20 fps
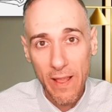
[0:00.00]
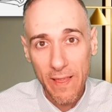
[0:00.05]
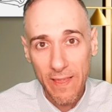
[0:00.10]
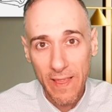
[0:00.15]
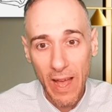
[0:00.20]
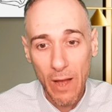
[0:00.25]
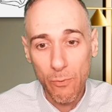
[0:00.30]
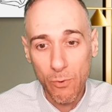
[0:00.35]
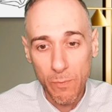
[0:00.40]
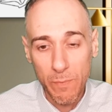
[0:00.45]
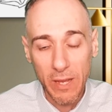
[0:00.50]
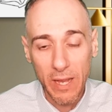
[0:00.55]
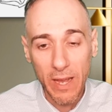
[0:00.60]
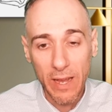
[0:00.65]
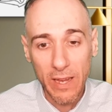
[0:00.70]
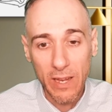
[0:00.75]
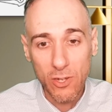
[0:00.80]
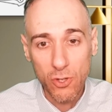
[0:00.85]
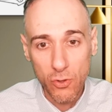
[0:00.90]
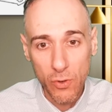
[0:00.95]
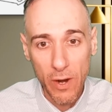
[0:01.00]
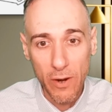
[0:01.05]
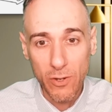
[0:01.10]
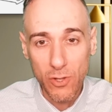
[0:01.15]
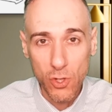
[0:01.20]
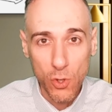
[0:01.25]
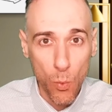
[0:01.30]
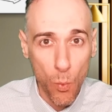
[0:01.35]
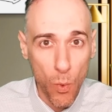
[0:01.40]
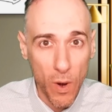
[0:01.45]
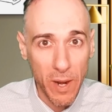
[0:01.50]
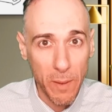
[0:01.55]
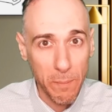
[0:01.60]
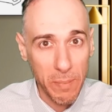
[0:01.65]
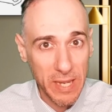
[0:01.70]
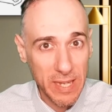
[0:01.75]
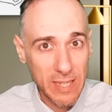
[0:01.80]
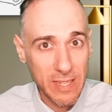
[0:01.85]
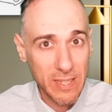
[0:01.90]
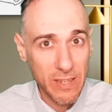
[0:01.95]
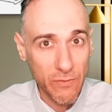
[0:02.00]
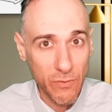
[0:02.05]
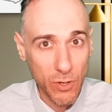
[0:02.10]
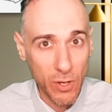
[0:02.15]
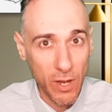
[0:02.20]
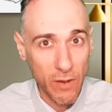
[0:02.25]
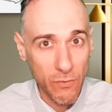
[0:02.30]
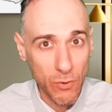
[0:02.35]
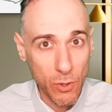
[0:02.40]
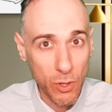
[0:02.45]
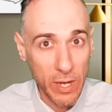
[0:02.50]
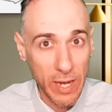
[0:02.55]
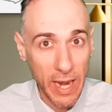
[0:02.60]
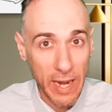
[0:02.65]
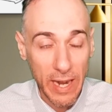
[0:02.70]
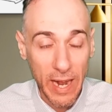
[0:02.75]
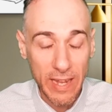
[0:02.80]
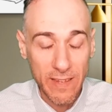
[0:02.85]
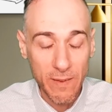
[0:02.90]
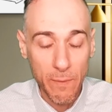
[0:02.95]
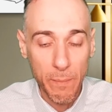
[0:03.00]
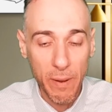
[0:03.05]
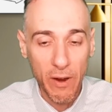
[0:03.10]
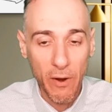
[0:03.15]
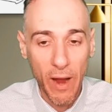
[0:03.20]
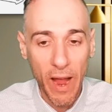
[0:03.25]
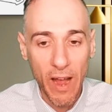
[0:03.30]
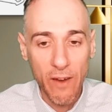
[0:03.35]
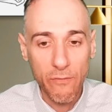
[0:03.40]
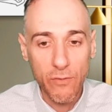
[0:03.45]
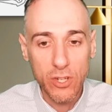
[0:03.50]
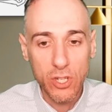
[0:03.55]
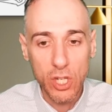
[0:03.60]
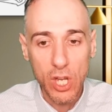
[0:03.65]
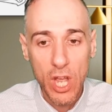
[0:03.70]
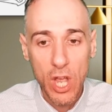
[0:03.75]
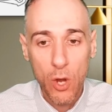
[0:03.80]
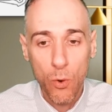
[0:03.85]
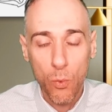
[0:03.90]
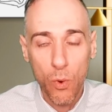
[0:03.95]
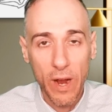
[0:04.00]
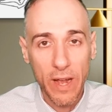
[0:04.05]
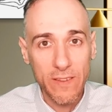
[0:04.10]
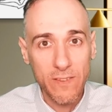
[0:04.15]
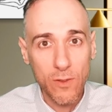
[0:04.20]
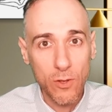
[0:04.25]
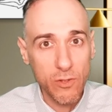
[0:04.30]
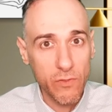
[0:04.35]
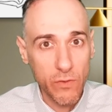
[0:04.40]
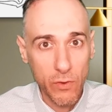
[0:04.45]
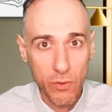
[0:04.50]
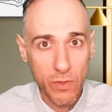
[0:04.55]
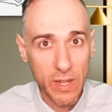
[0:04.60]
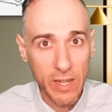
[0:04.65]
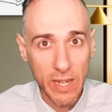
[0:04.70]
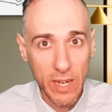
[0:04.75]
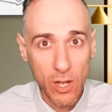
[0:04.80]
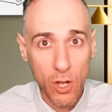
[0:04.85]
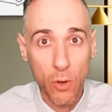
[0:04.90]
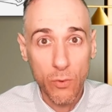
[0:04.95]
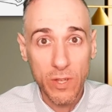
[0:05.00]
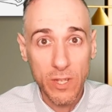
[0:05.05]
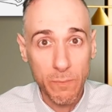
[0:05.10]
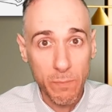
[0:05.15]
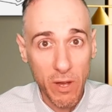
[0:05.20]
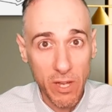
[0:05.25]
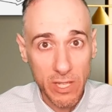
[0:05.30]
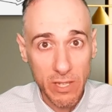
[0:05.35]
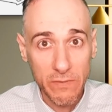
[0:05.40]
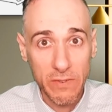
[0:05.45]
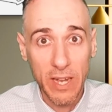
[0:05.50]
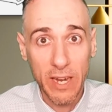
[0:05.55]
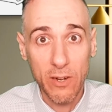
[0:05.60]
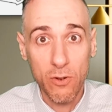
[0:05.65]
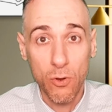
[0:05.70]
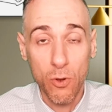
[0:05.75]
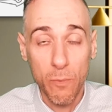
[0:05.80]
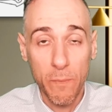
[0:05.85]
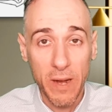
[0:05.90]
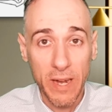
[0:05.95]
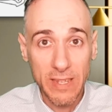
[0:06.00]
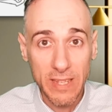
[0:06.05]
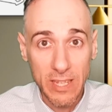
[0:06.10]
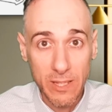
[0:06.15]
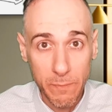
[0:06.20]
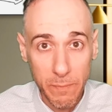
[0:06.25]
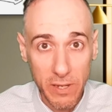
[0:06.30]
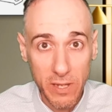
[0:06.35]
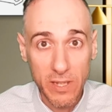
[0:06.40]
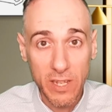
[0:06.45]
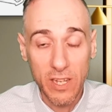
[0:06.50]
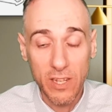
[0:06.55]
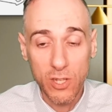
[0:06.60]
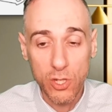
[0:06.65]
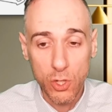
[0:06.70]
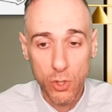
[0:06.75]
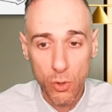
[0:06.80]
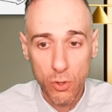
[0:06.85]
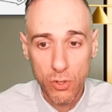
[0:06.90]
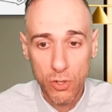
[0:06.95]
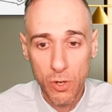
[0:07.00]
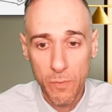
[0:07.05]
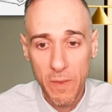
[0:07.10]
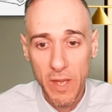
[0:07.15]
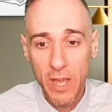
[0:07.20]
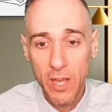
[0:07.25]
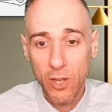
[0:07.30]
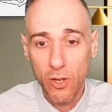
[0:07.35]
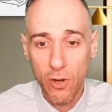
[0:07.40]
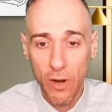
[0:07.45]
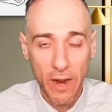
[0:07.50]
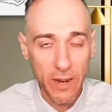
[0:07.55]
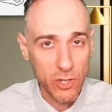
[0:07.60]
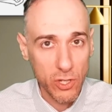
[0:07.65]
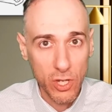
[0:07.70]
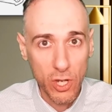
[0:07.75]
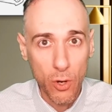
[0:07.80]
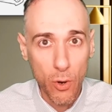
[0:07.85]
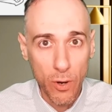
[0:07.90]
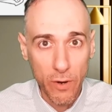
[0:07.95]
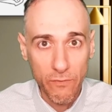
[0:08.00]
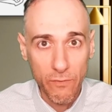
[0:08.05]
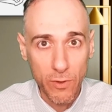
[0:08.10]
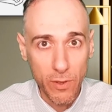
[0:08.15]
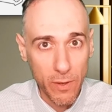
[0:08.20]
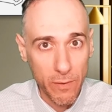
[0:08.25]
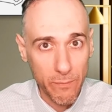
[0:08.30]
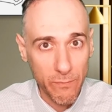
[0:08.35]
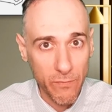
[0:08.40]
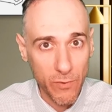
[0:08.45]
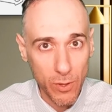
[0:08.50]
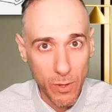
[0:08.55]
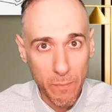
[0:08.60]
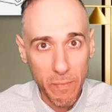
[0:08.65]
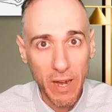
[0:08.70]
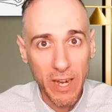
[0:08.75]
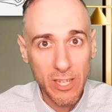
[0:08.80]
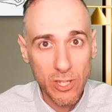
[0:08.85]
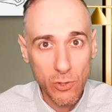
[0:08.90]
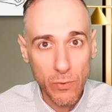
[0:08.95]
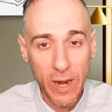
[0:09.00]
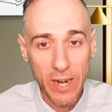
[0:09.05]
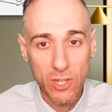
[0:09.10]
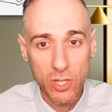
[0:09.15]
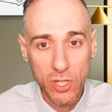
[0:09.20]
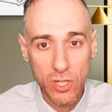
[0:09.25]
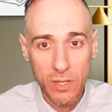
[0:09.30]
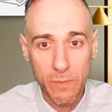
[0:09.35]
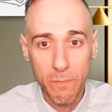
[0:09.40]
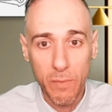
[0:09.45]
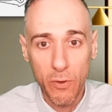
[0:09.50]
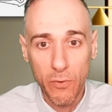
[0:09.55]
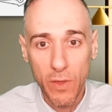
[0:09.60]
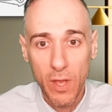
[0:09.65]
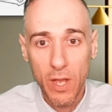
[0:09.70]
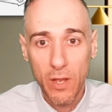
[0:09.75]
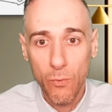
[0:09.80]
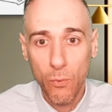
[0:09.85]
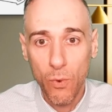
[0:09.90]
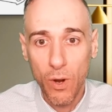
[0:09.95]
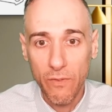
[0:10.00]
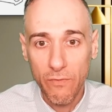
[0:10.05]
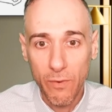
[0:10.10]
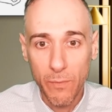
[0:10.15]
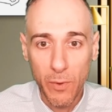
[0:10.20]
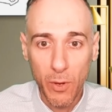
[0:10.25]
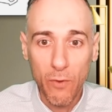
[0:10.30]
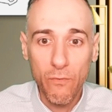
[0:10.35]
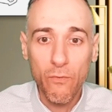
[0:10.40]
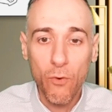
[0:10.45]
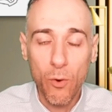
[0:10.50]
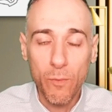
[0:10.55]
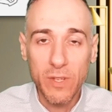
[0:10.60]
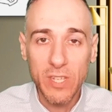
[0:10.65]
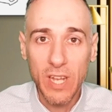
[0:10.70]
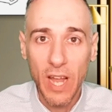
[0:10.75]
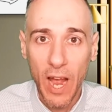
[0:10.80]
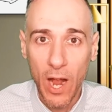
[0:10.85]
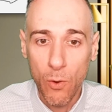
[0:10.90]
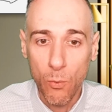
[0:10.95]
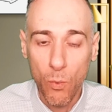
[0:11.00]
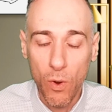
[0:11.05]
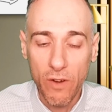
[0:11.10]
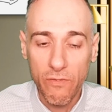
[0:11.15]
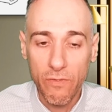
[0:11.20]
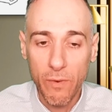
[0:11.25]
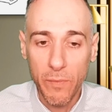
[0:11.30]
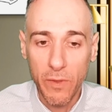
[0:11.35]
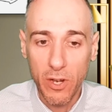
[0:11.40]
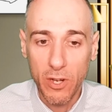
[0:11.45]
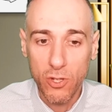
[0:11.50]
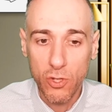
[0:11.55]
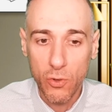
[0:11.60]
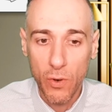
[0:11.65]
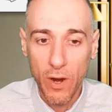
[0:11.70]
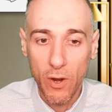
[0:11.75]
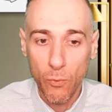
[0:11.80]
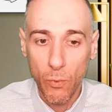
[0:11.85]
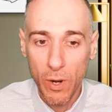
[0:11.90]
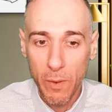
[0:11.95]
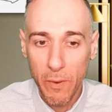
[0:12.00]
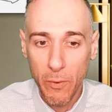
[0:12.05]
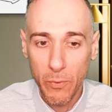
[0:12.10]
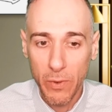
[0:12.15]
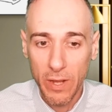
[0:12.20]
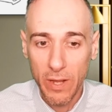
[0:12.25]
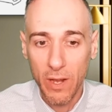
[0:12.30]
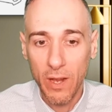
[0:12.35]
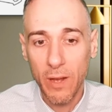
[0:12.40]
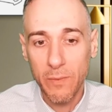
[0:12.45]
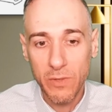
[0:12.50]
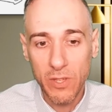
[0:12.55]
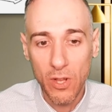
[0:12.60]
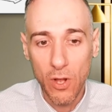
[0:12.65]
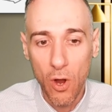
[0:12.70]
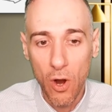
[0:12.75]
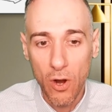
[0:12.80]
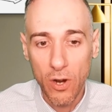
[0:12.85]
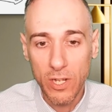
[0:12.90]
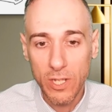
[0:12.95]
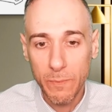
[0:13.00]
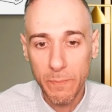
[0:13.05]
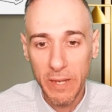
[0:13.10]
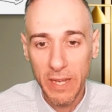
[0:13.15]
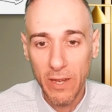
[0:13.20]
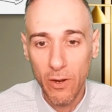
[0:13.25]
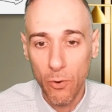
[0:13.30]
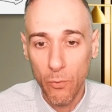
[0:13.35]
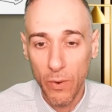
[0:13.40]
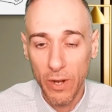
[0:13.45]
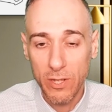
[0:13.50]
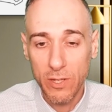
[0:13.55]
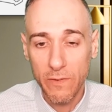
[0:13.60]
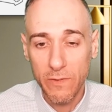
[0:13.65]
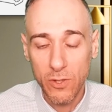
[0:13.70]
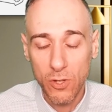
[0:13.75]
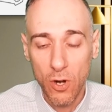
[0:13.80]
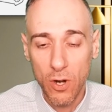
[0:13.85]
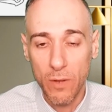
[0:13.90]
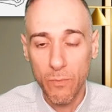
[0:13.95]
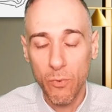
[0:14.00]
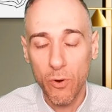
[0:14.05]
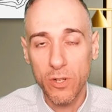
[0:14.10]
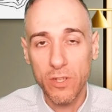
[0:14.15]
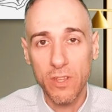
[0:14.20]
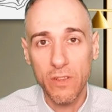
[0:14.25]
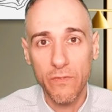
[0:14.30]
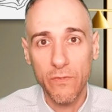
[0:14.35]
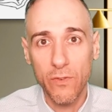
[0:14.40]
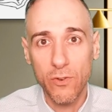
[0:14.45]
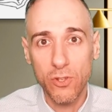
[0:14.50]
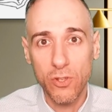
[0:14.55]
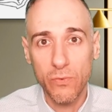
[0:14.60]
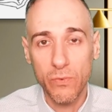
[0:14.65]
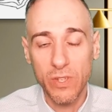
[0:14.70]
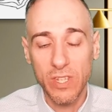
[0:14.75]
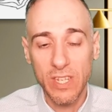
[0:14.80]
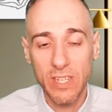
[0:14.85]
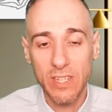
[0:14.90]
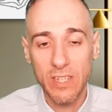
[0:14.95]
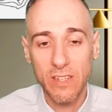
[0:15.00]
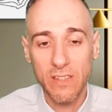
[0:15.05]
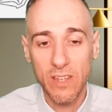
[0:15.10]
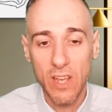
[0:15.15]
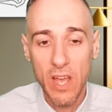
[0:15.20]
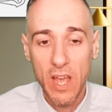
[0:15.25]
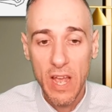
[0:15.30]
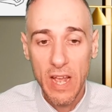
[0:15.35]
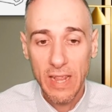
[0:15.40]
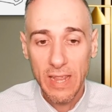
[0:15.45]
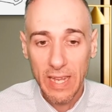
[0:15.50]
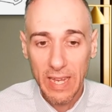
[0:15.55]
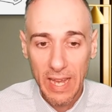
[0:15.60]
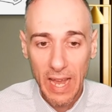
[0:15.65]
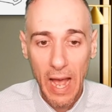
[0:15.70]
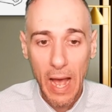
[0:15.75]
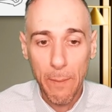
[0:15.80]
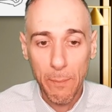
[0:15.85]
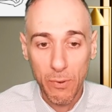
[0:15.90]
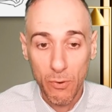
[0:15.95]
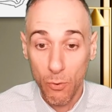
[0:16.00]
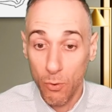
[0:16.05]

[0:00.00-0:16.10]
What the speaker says: That would be a contrarian. So one apiece if you're looking at it as a bear average. Whereas those of you who think that no, this positive technical bias that's building in the short term, you're actually going for the buy strategies, in both one from the conformist and one from the contrarian. What about when it comes to RSP, or relative starting point, first resistance? The gap,